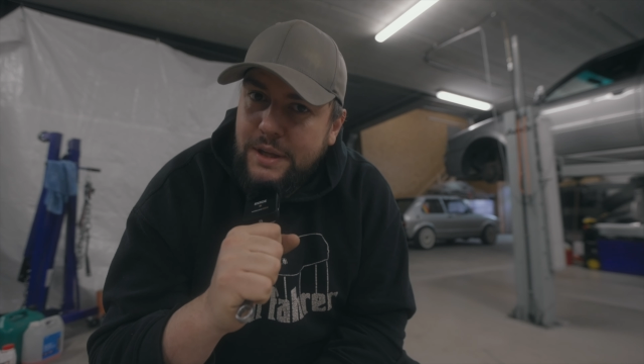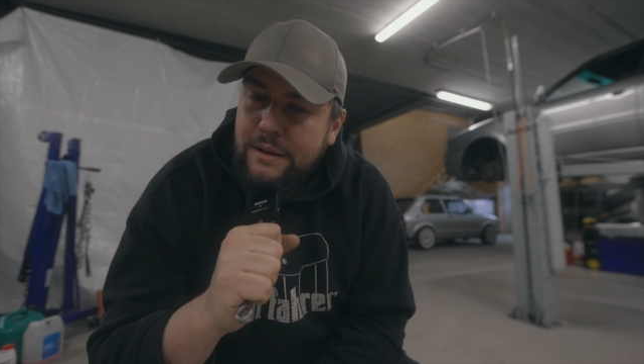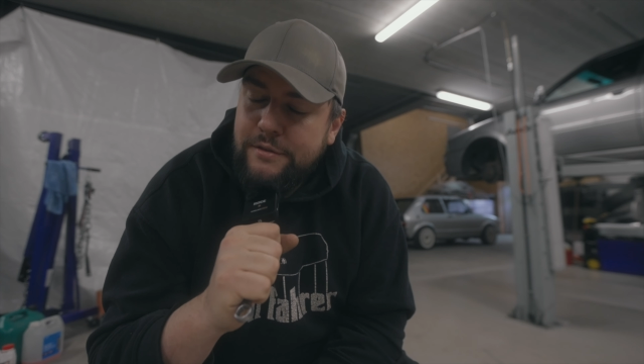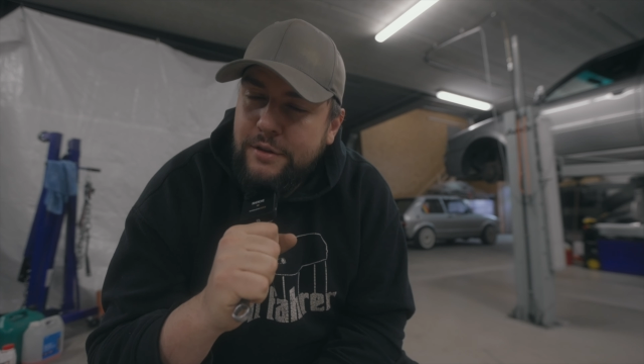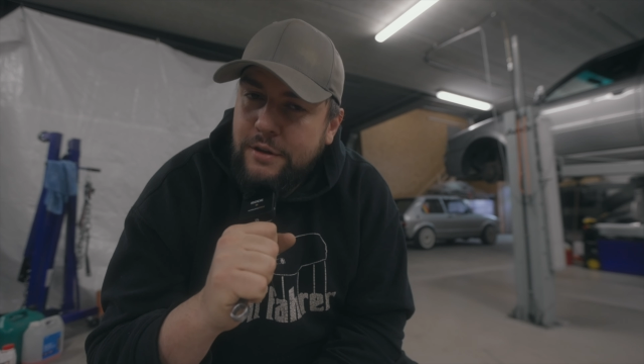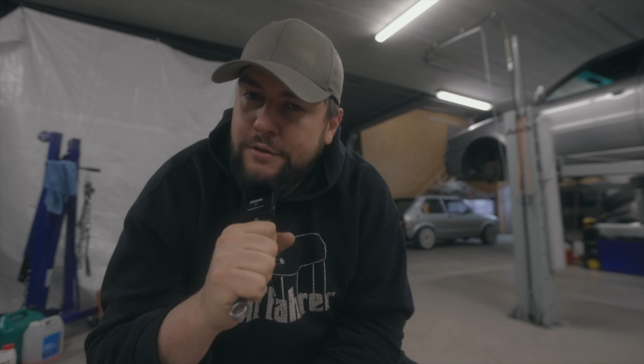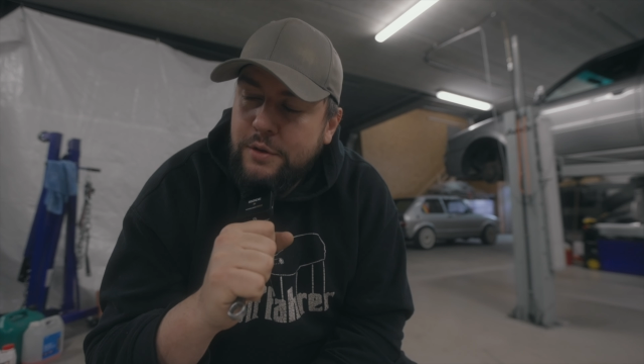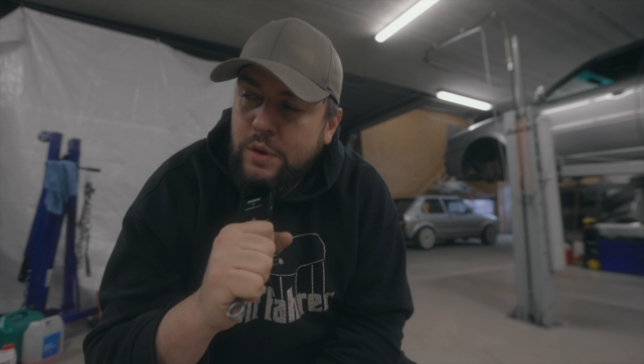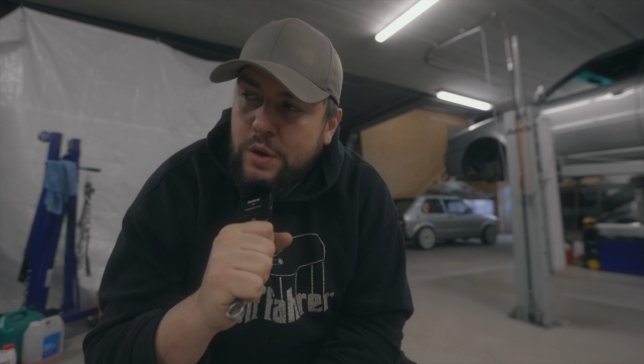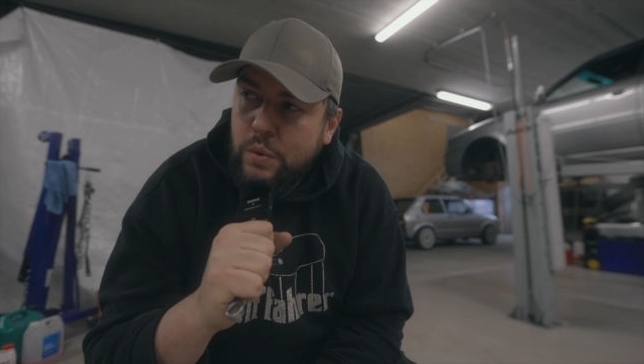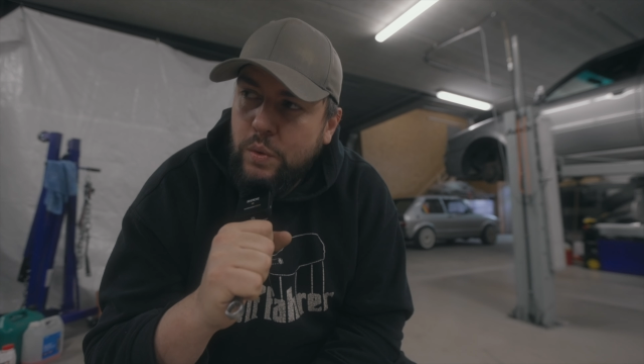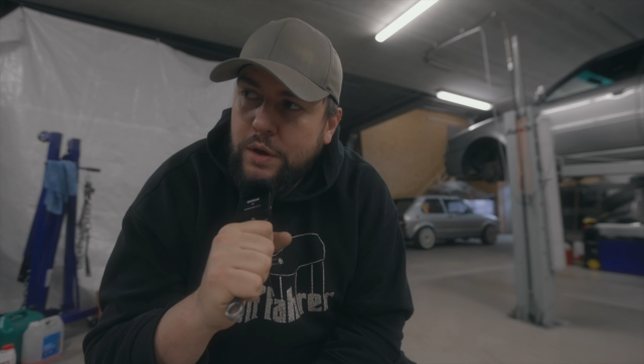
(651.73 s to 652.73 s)
it's also
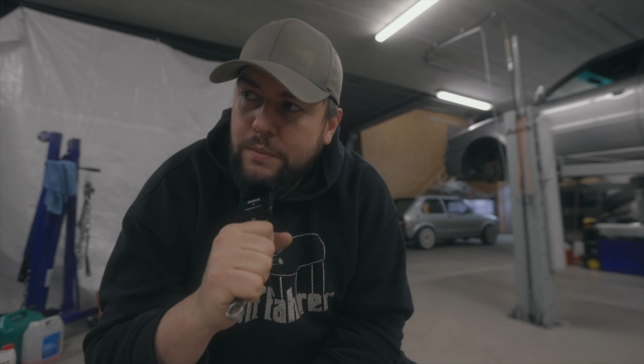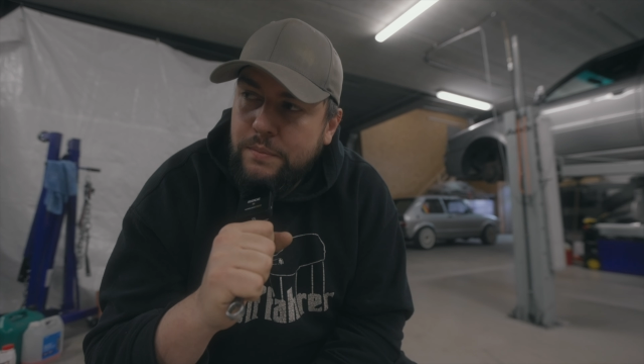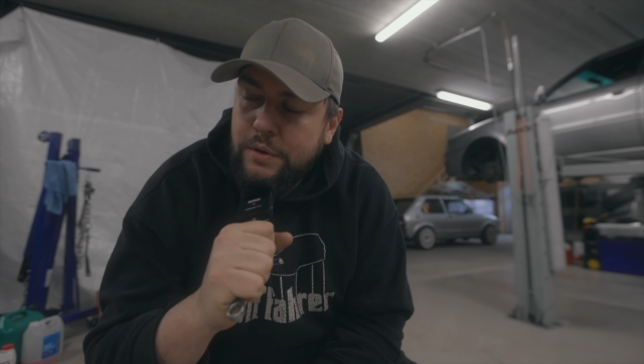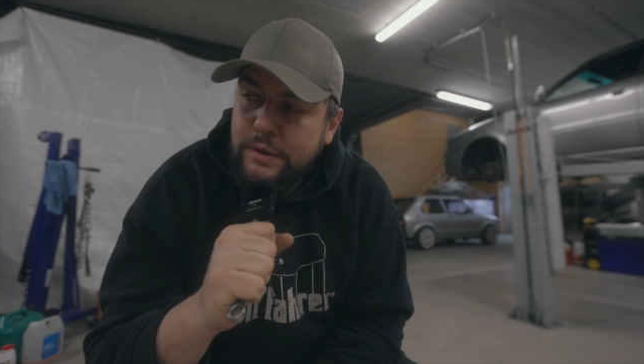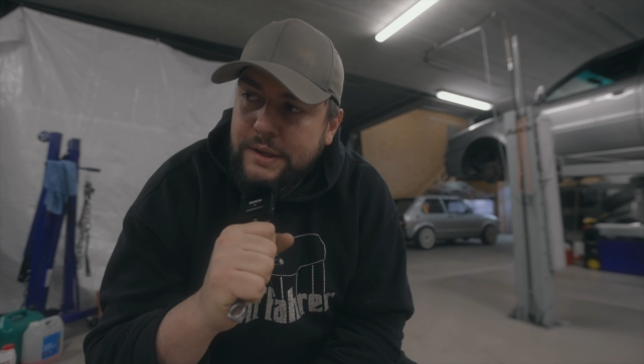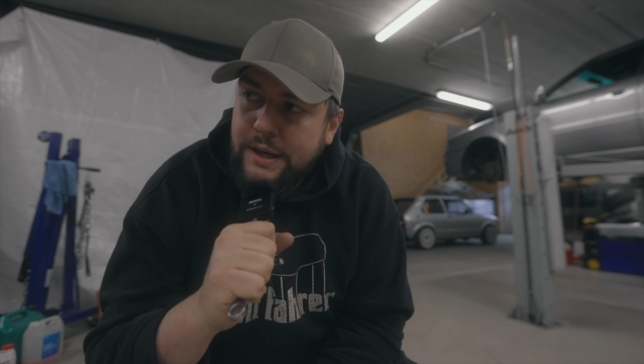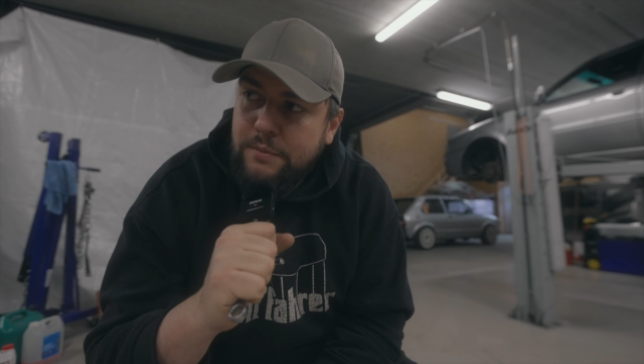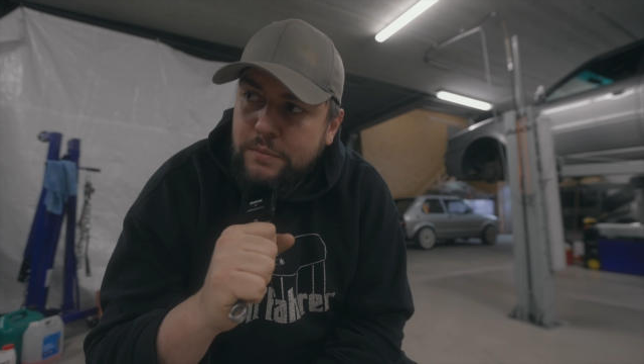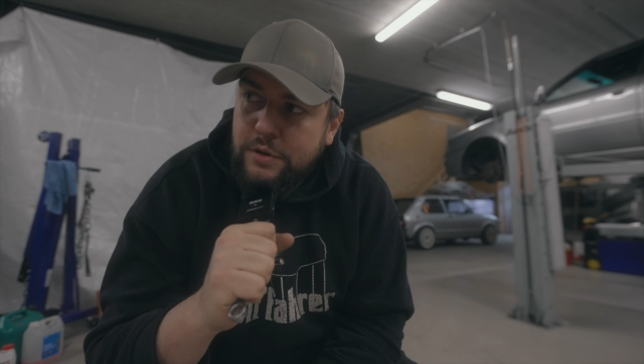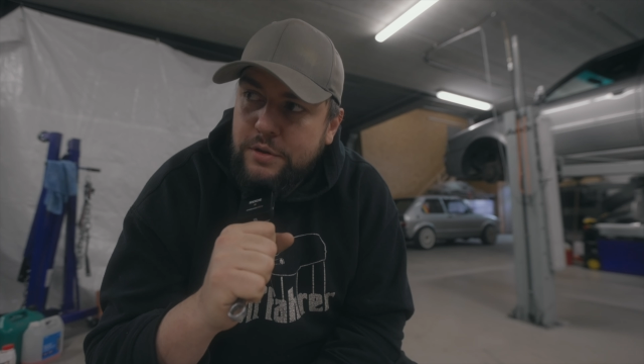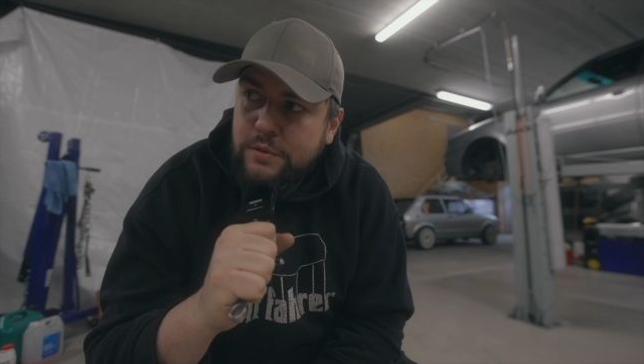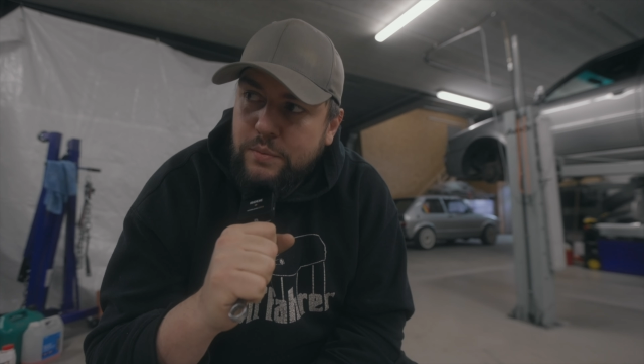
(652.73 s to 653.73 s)
a 1.8,
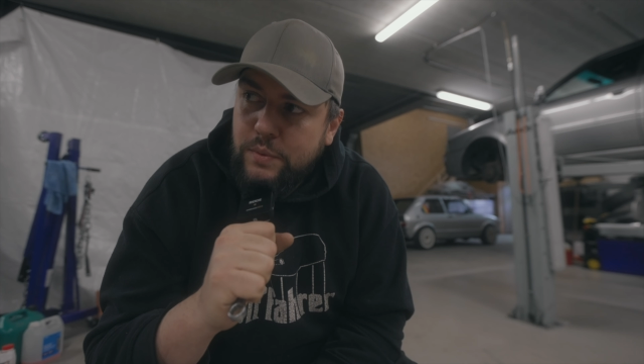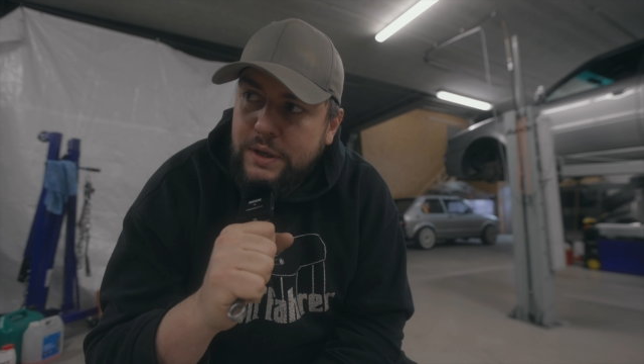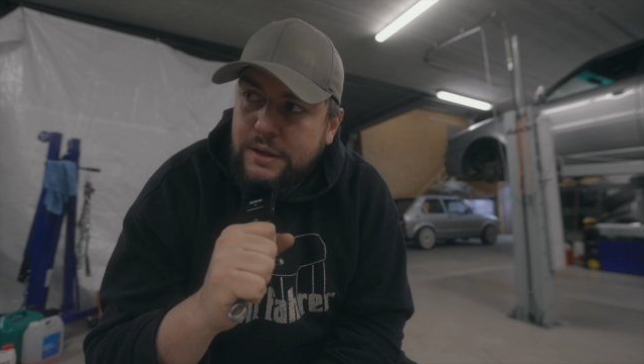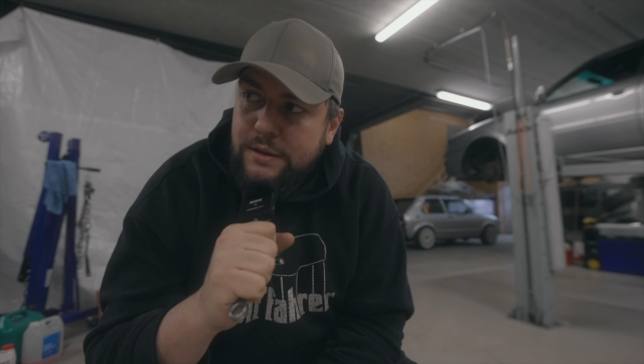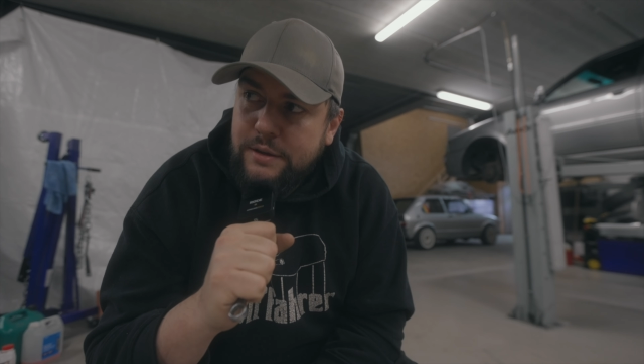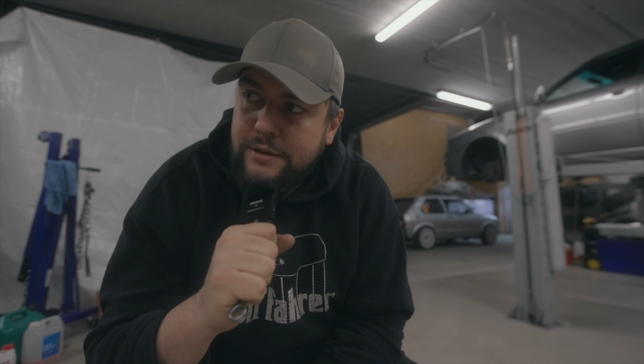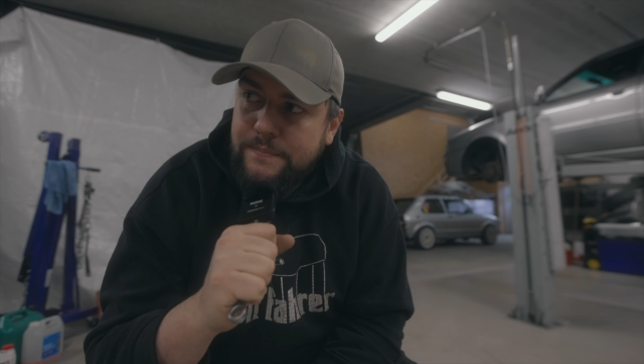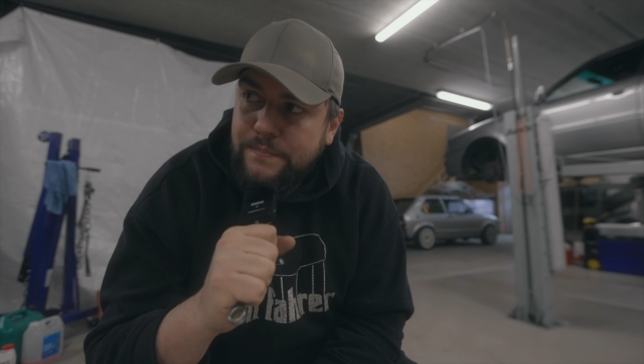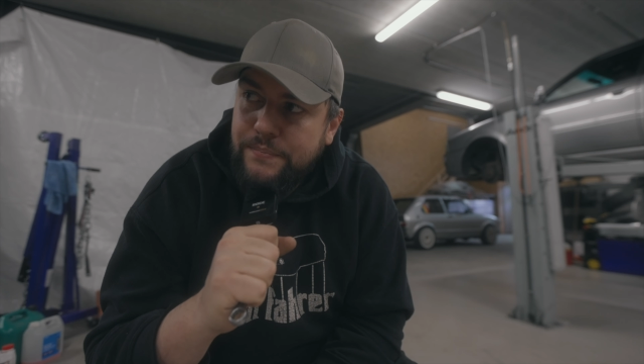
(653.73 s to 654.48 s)
but with